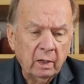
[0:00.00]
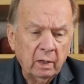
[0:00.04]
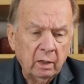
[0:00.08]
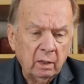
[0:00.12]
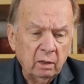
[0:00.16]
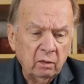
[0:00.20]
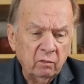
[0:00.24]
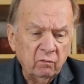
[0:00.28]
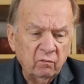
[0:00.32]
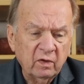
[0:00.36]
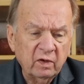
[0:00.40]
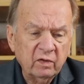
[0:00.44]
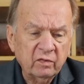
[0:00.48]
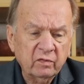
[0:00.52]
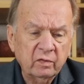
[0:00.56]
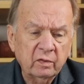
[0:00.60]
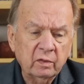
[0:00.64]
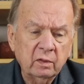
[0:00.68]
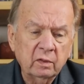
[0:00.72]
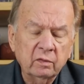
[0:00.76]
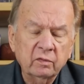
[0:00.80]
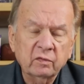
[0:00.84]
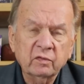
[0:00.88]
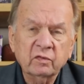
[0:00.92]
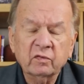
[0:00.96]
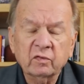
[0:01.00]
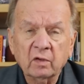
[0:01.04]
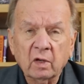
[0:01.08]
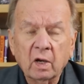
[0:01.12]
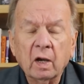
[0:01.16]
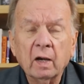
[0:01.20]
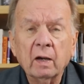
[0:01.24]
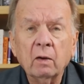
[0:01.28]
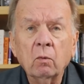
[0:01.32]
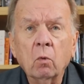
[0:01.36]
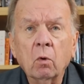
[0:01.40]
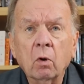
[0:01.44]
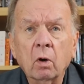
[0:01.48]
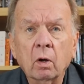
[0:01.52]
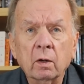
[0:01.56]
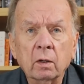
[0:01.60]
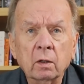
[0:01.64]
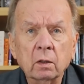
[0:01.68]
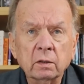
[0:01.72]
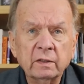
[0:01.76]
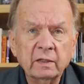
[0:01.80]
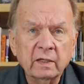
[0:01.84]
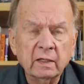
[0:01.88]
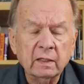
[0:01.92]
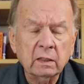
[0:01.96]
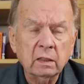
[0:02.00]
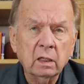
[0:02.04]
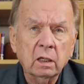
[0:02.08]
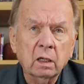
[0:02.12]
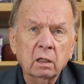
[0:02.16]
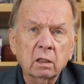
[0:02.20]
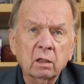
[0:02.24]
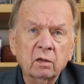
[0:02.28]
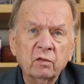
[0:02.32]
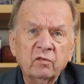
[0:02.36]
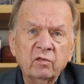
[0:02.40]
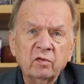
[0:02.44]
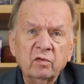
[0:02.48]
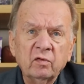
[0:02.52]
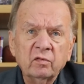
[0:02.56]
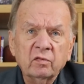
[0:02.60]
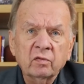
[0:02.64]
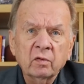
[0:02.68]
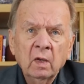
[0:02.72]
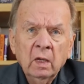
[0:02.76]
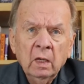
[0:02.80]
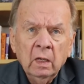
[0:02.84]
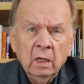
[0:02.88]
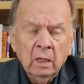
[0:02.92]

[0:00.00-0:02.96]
and invested in Skywater Technologies.